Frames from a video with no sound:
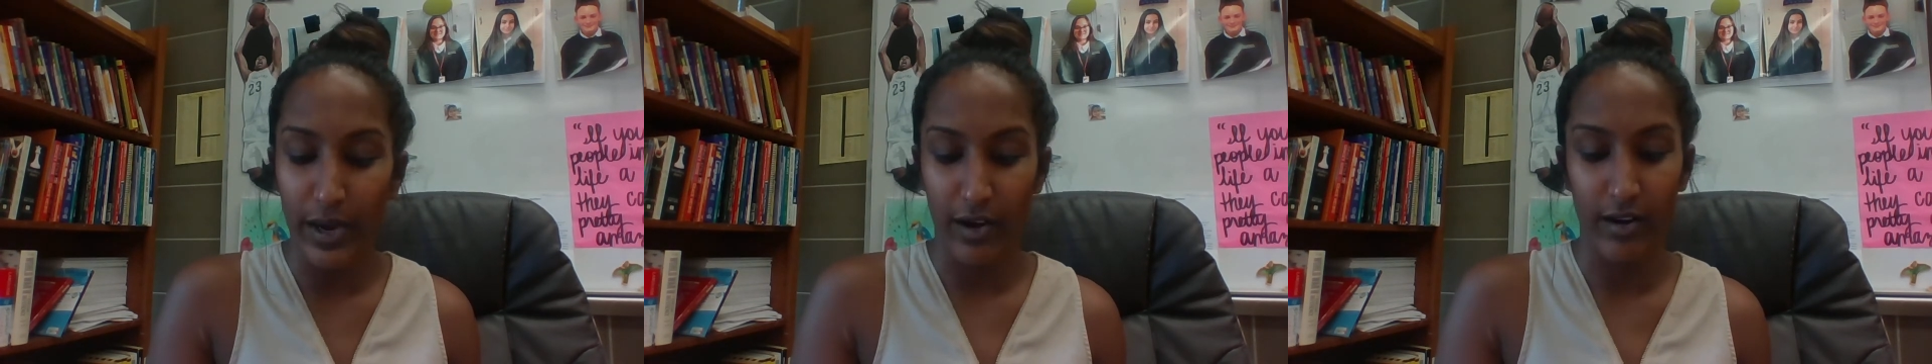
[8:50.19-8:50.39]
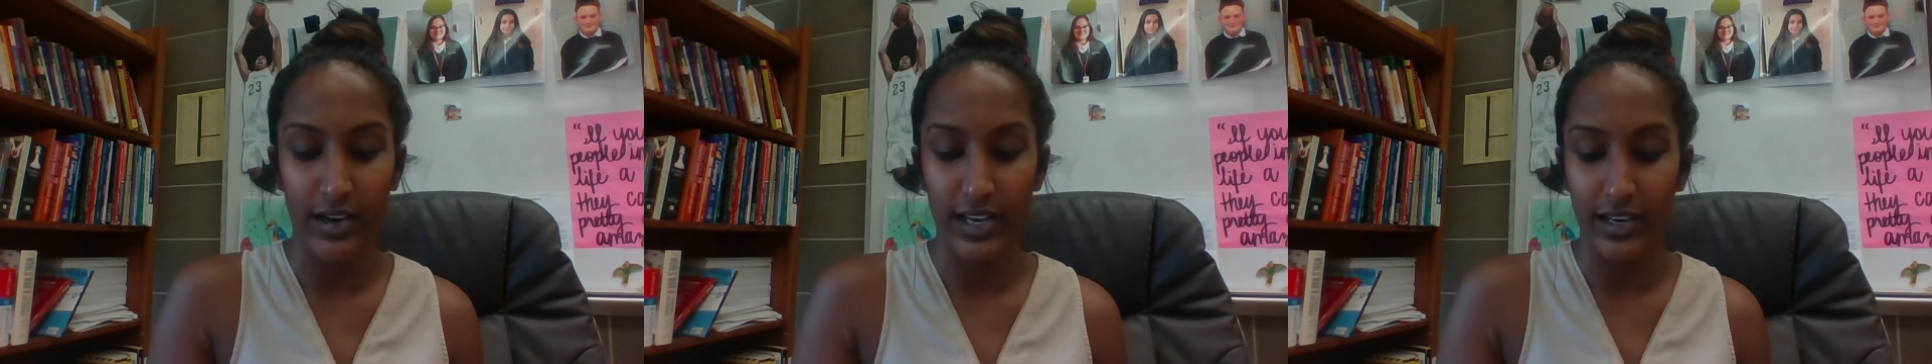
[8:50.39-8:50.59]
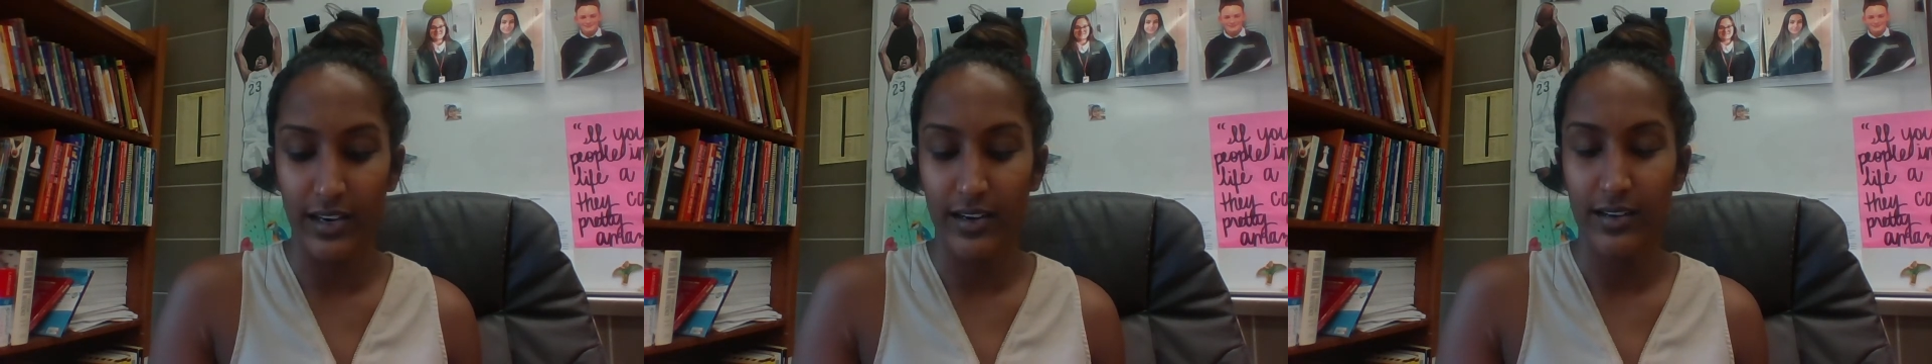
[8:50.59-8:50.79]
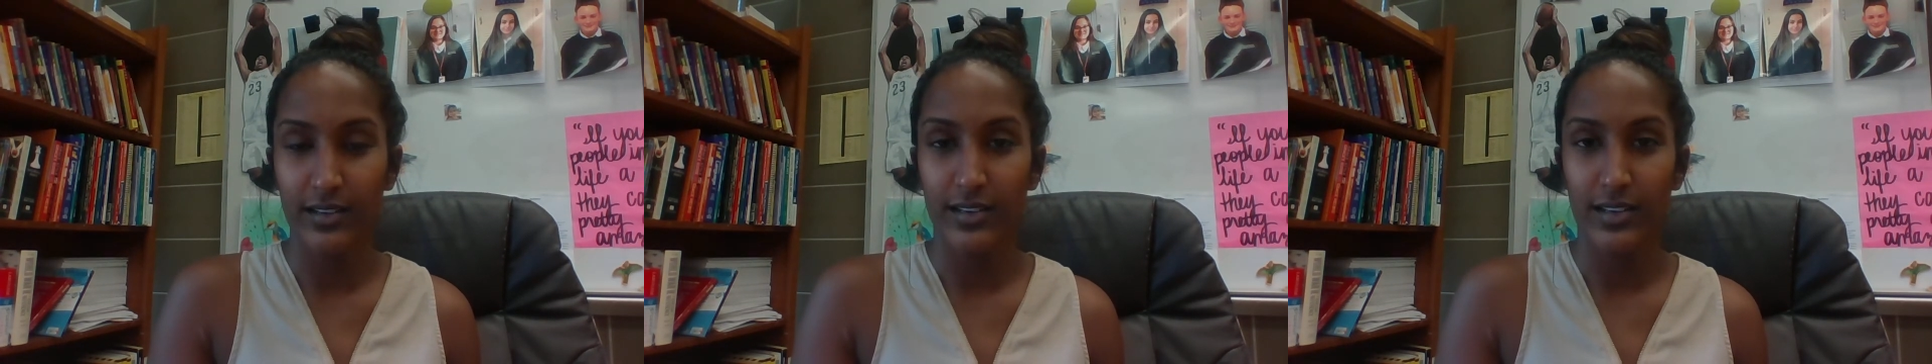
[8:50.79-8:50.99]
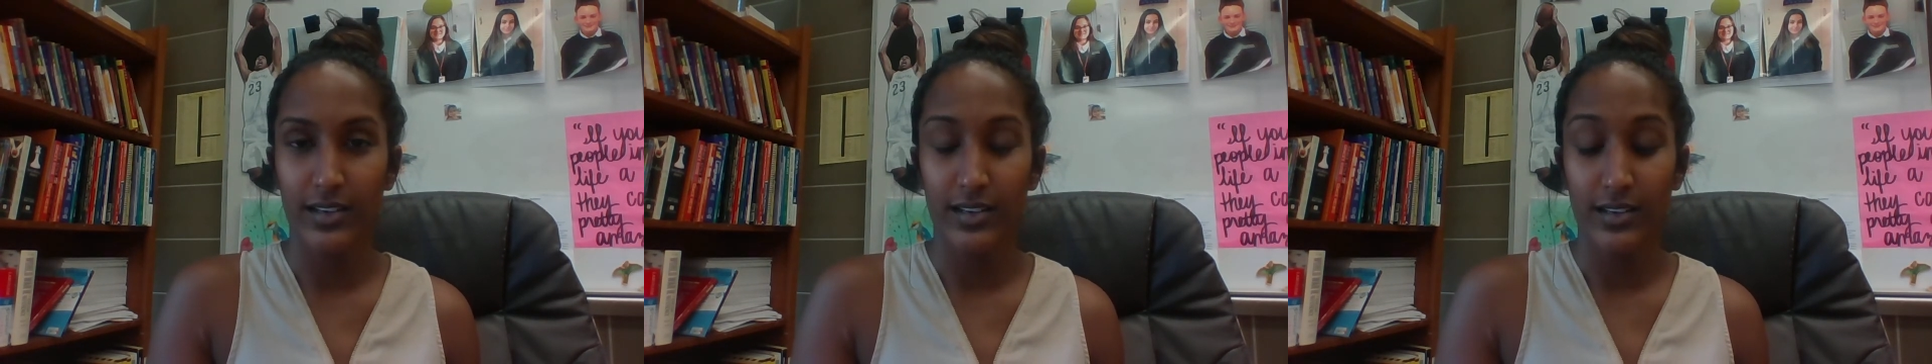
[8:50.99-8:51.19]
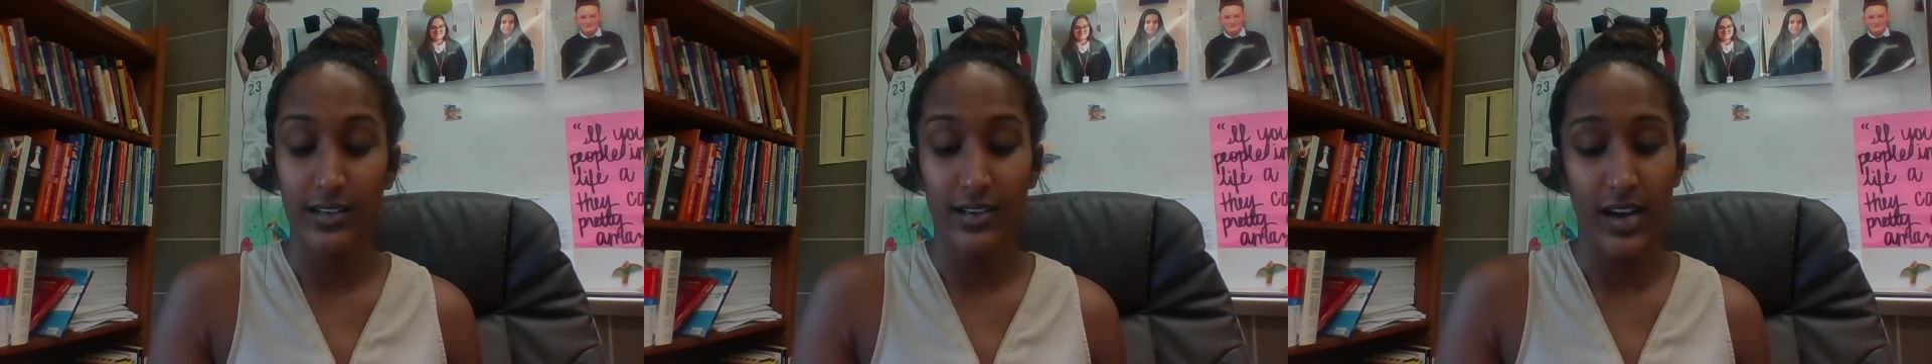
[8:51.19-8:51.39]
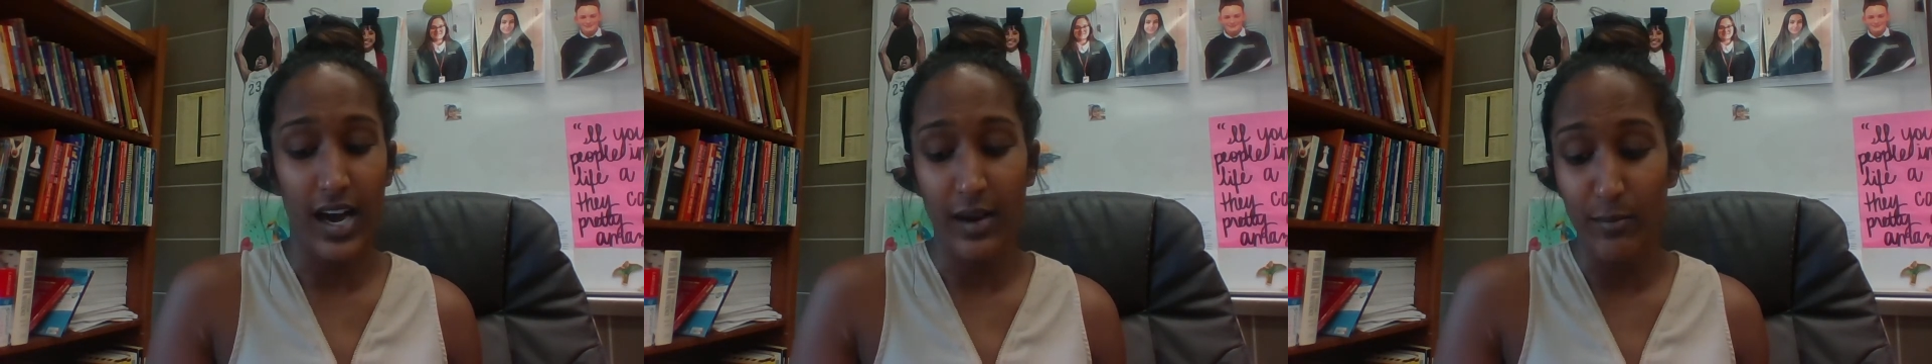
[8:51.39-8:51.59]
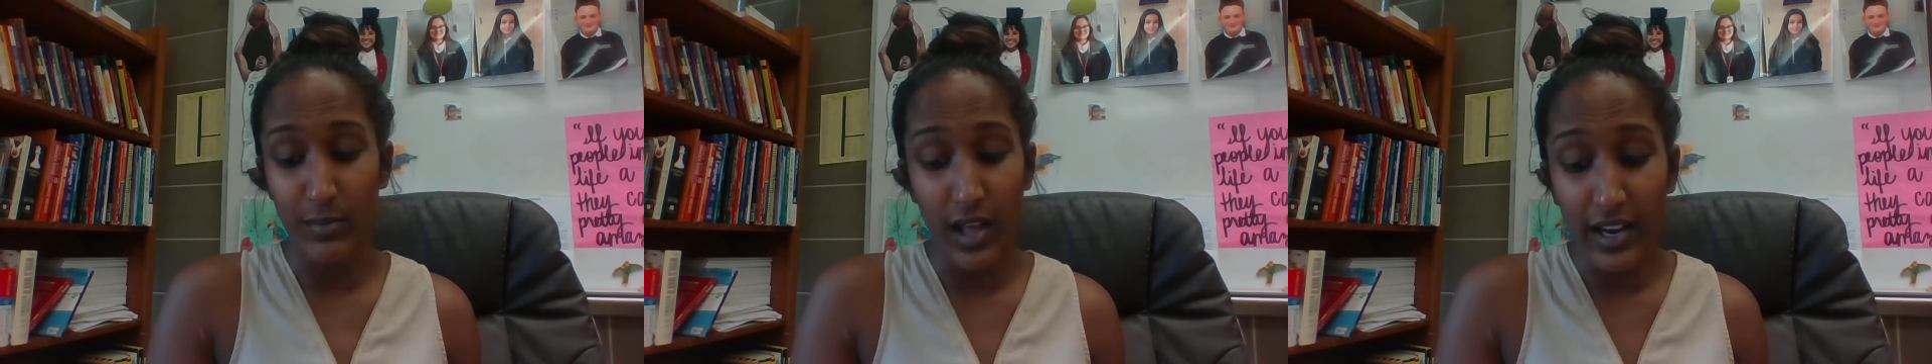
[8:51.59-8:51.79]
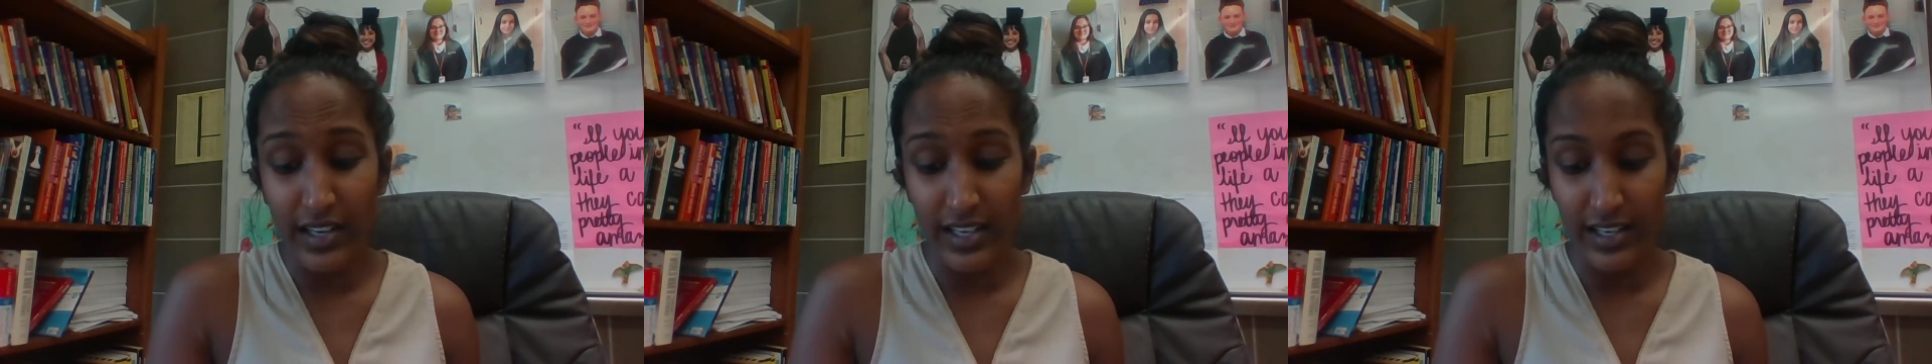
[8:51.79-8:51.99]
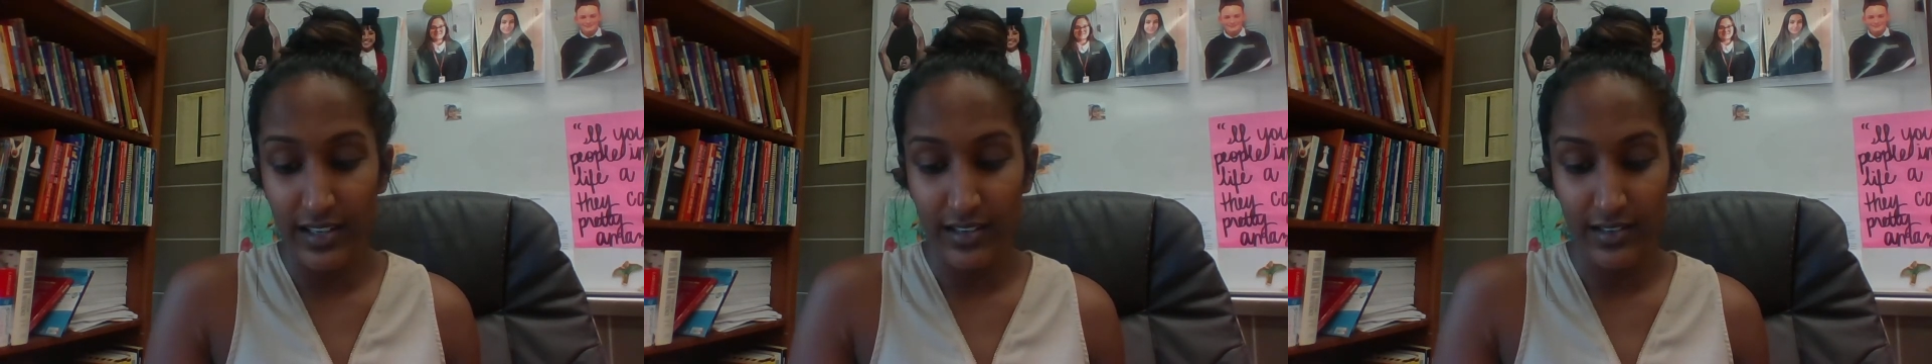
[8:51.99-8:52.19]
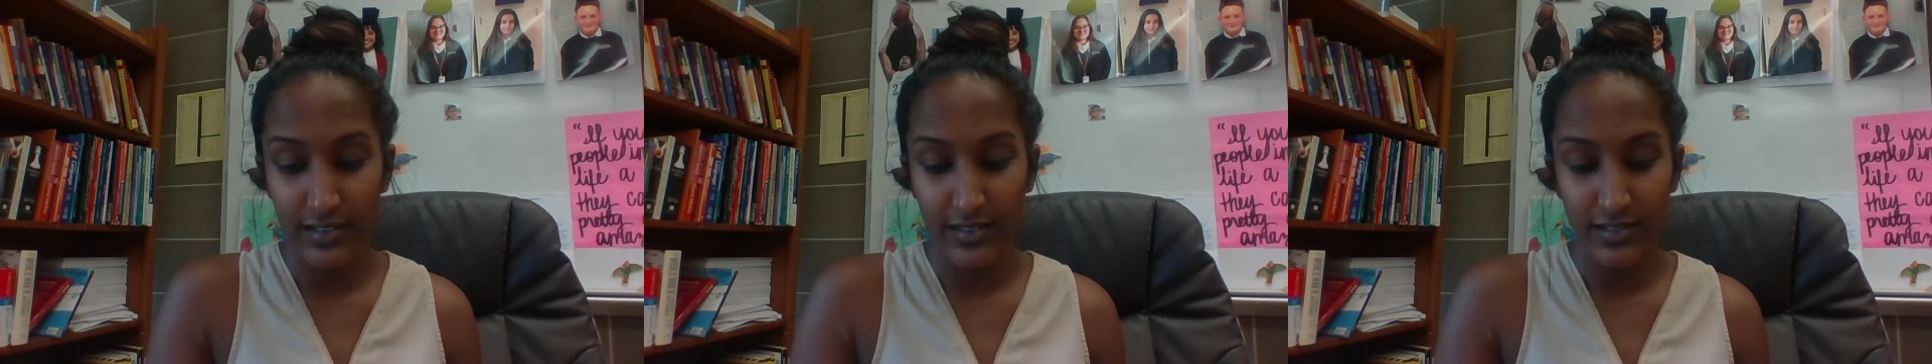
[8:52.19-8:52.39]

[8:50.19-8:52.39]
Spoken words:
arrogant. I'm lucky.